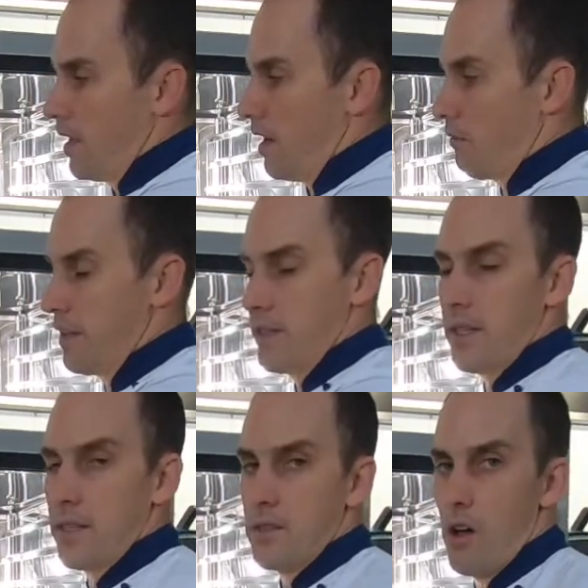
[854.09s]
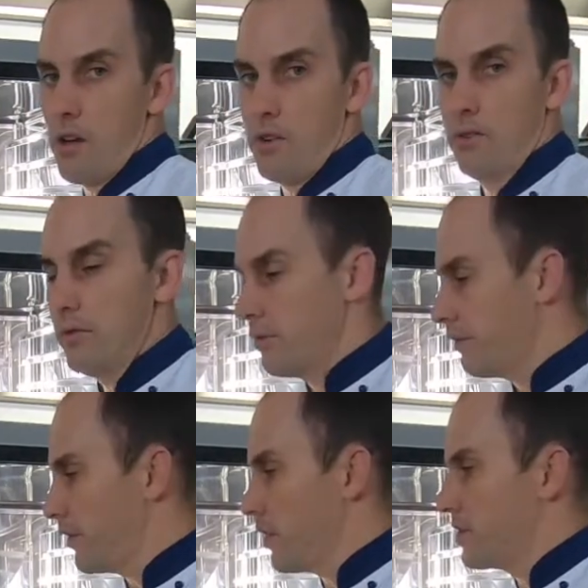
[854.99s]
a rinsing cycle
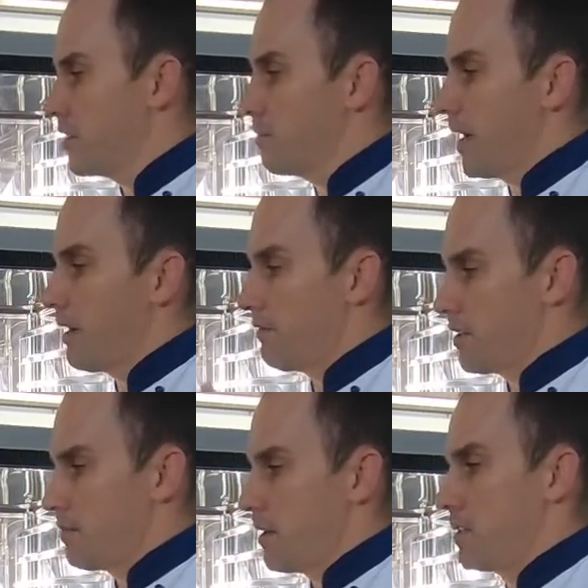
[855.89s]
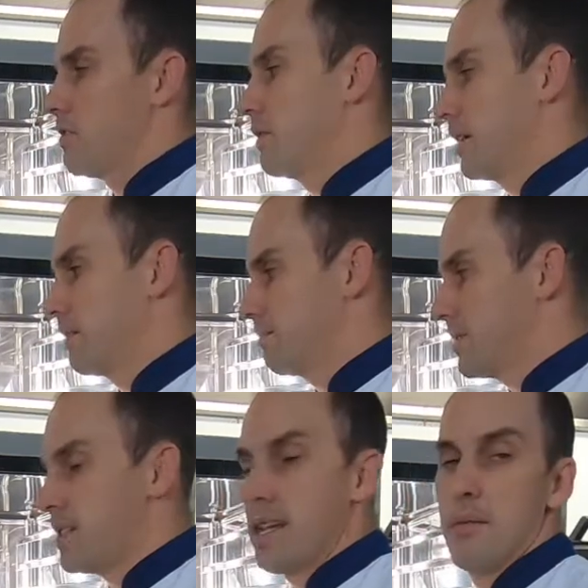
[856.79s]
for those that may have just been doing
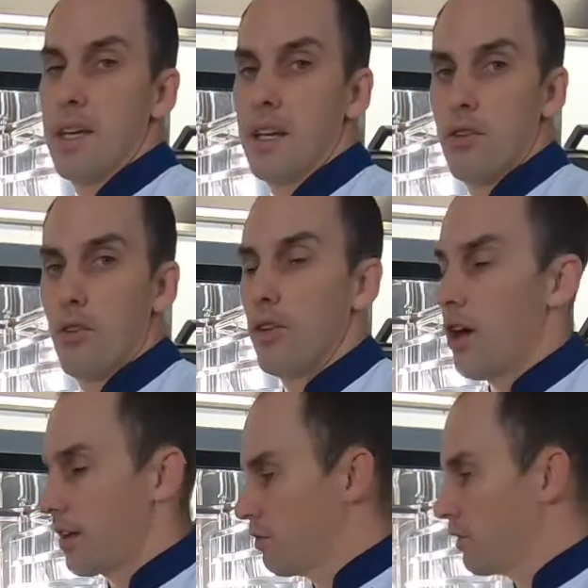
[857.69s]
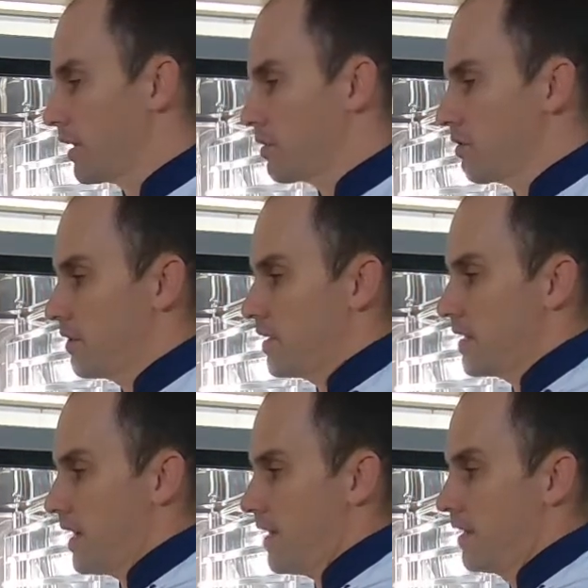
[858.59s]
steaming or light cooking during the
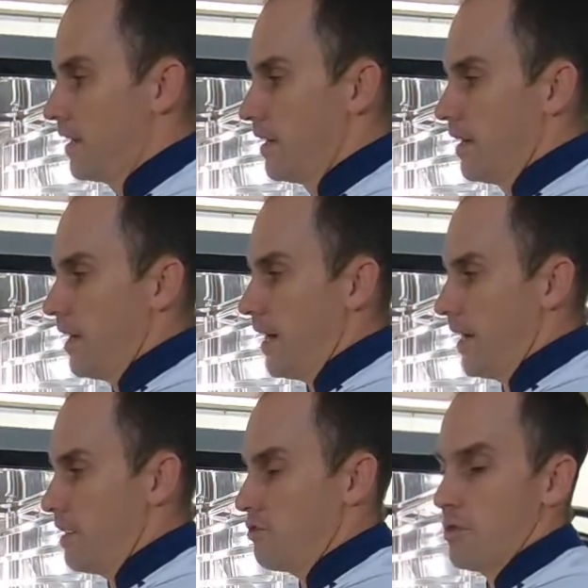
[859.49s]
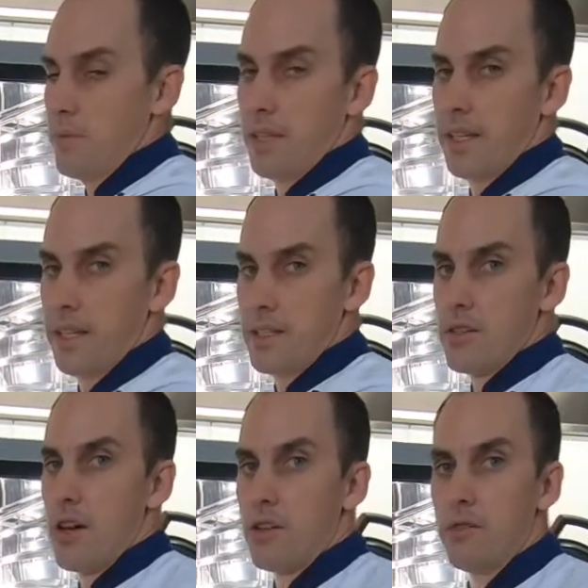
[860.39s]
day, an interim cleaning
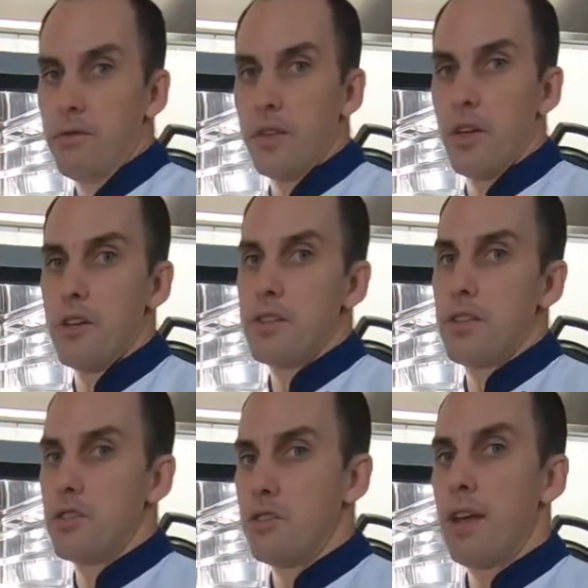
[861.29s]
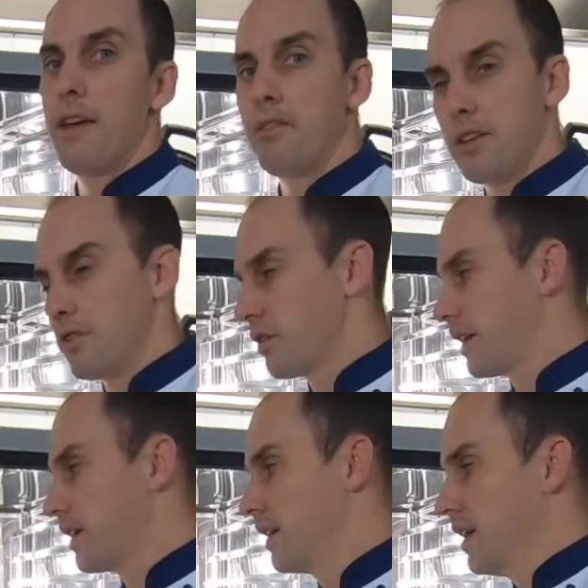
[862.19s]
cycle for those that do heavy
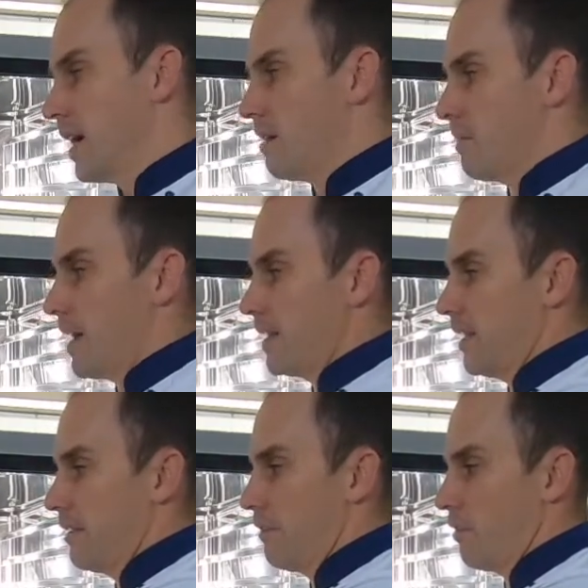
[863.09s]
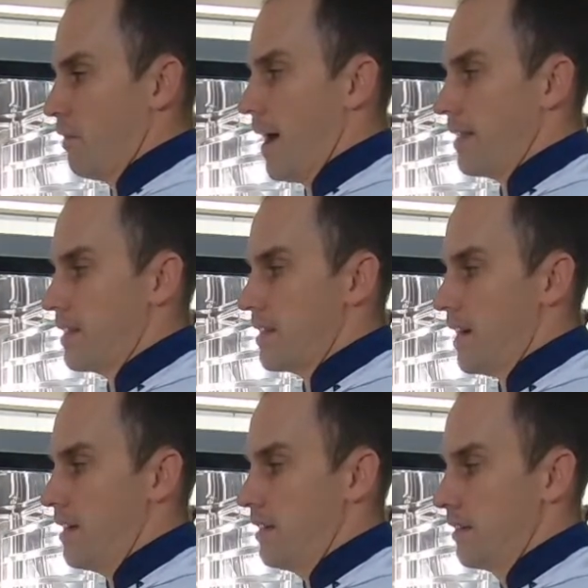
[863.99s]
cooking and may clean throughout the
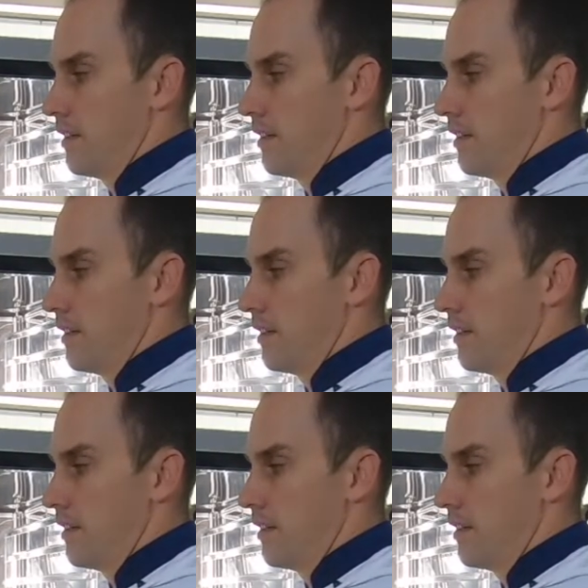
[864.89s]
day,